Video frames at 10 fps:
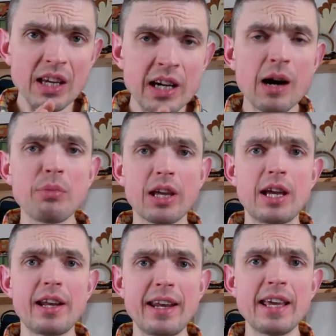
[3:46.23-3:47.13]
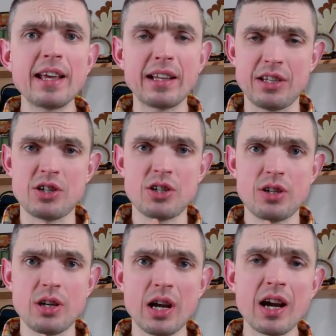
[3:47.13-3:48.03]
complicated
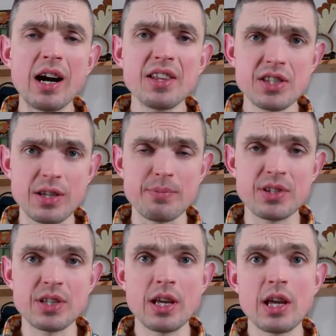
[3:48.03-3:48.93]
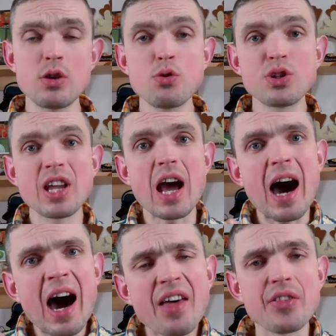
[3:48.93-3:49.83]
English concepts using
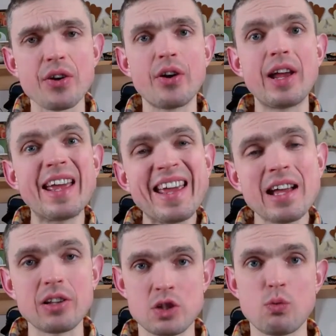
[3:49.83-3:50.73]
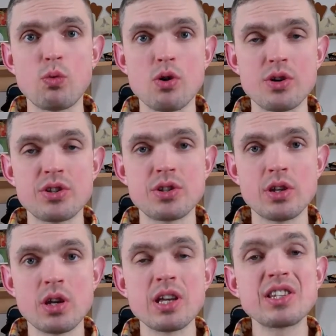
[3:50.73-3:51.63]
other English
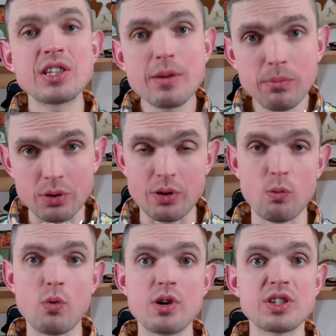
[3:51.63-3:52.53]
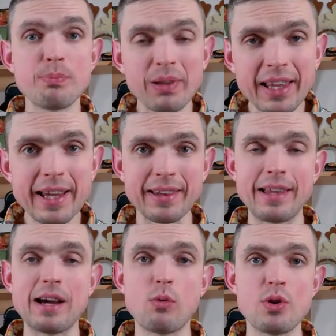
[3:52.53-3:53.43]
words, simpler words, plain
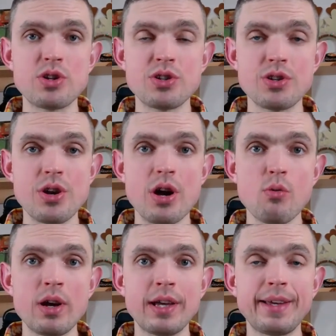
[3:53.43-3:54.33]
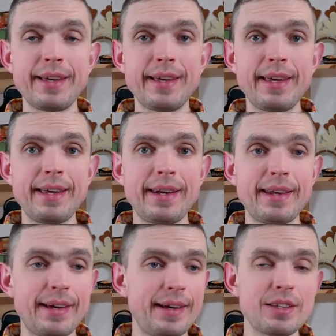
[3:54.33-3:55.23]
language, you know. And
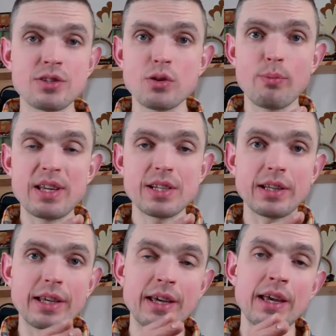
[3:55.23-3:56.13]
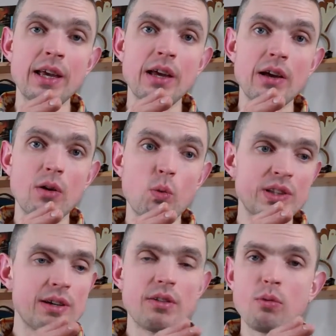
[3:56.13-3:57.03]
so basically,
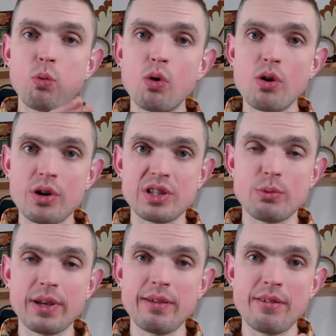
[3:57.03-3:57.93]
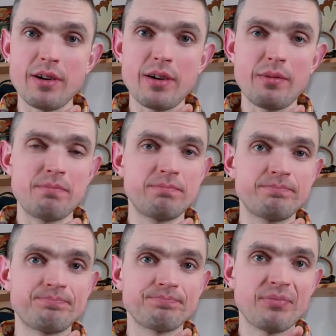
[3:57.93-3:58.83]
whatever words, whatever
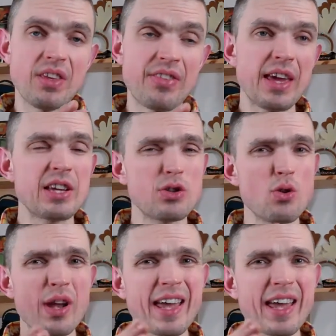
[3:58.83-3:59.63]
things you